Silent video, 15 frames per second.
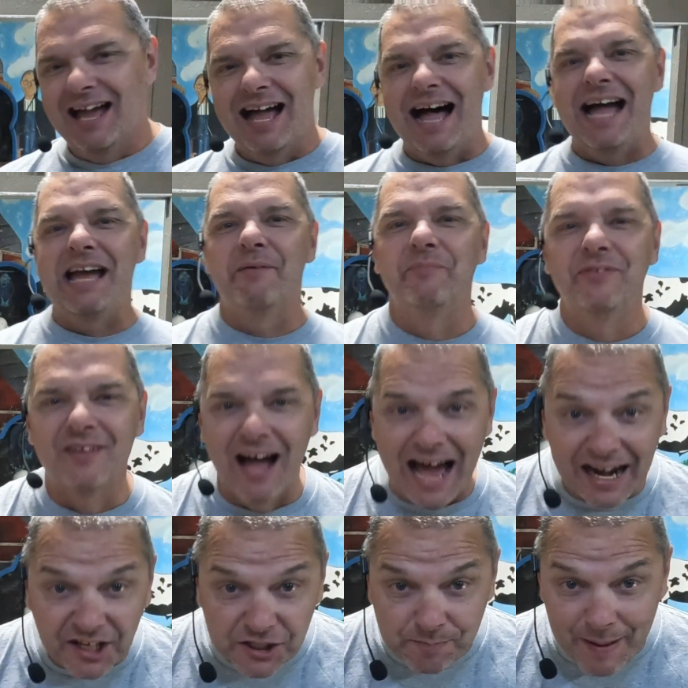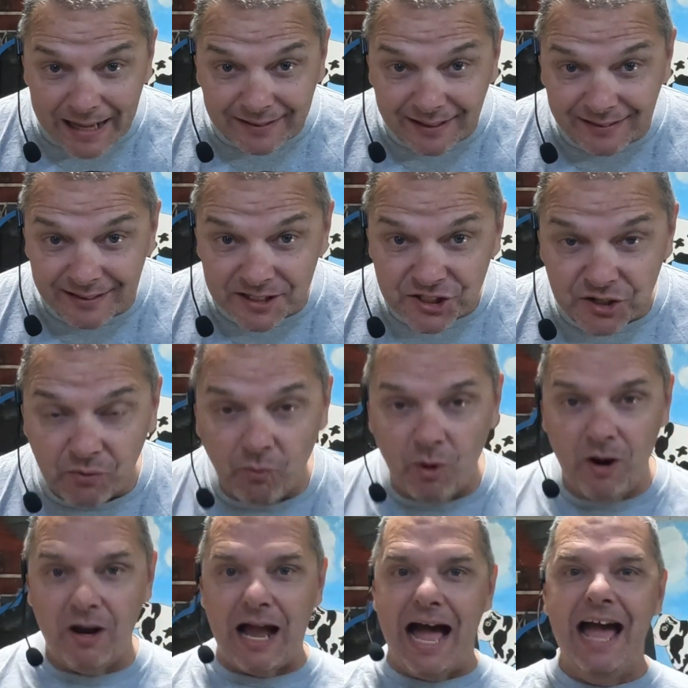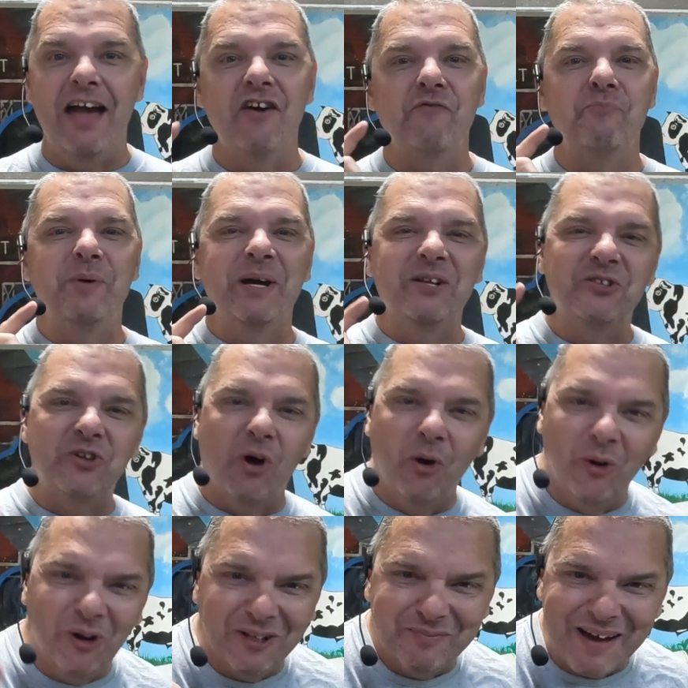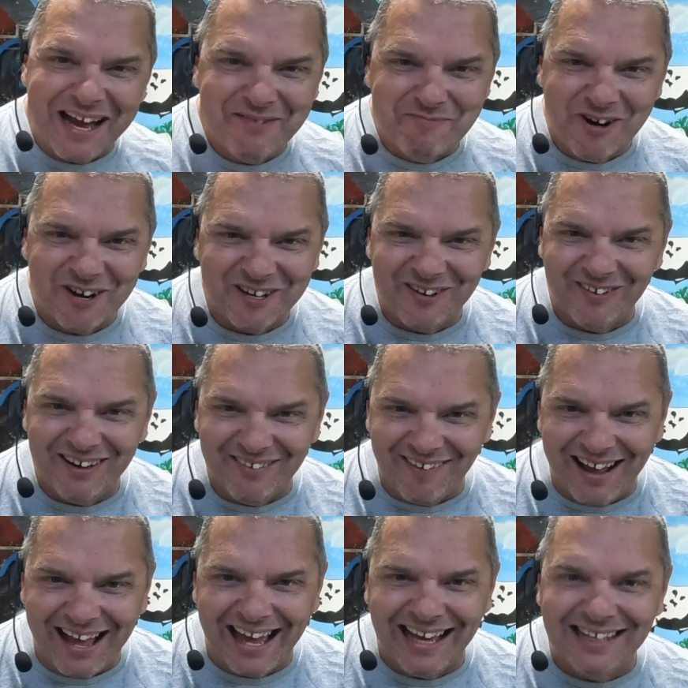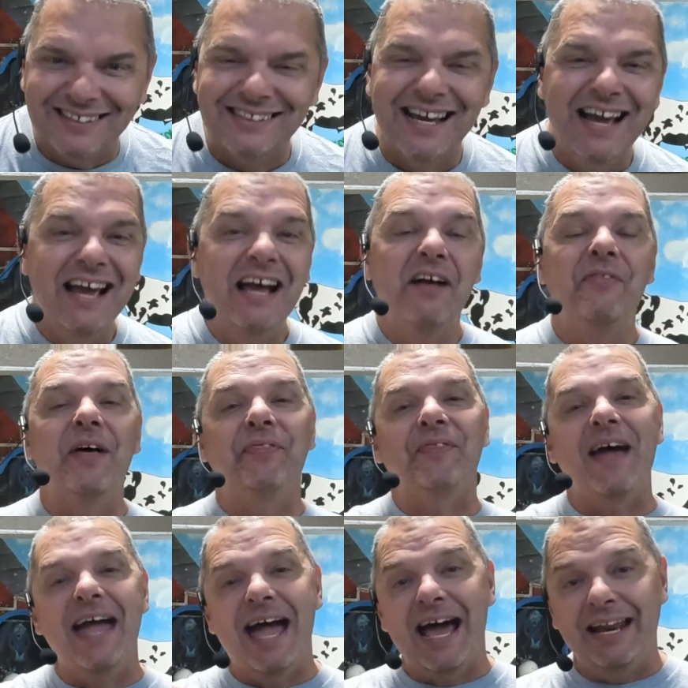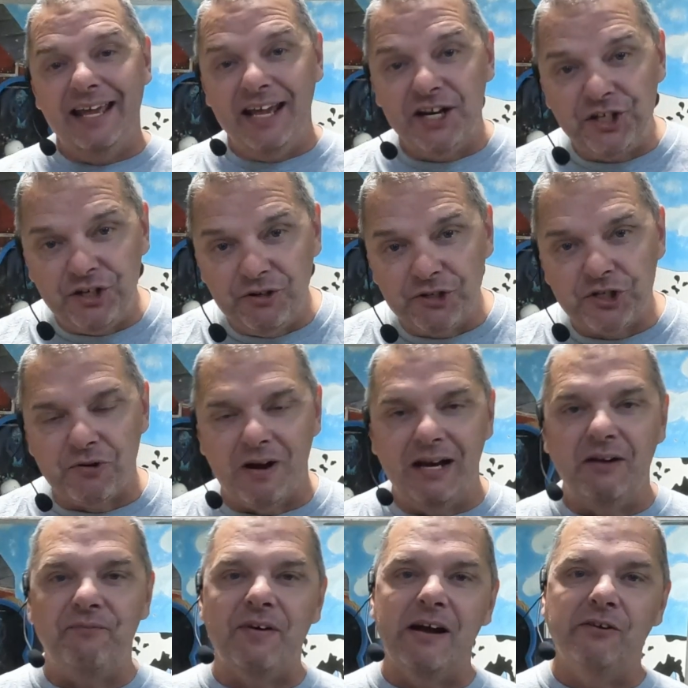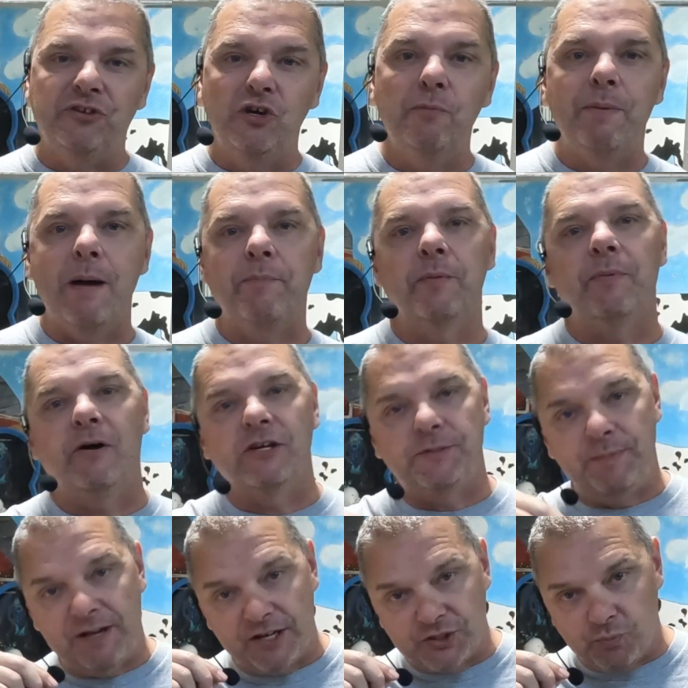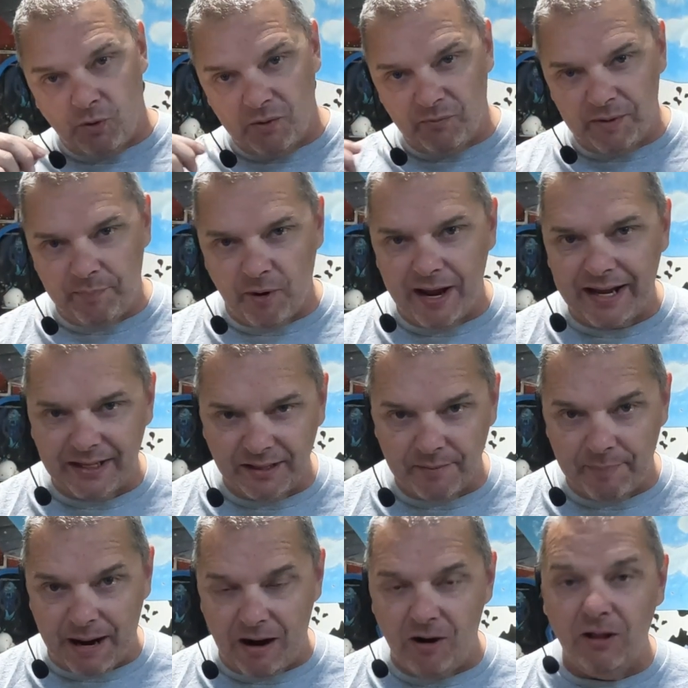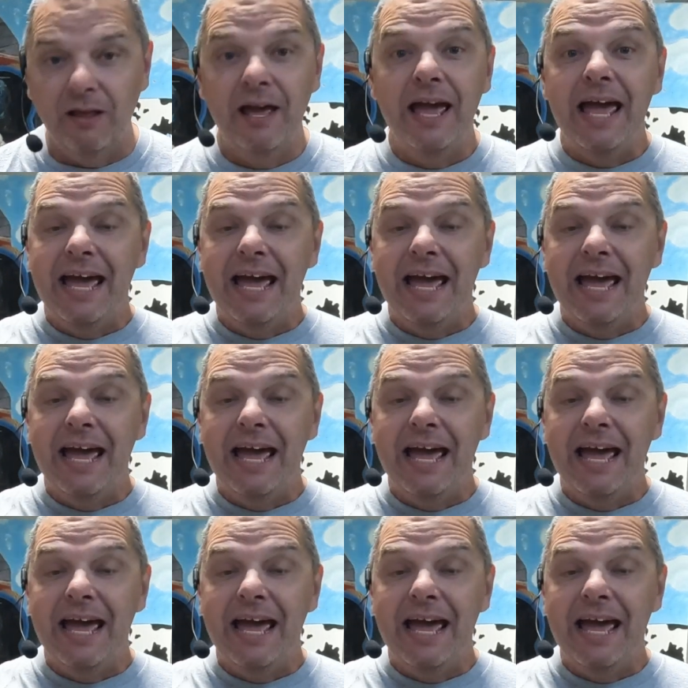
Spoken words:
I am not expecting this to work. I have been told by Mercury Rise that they had issues trying to fire 2 pepper balls because one would break in the barrel.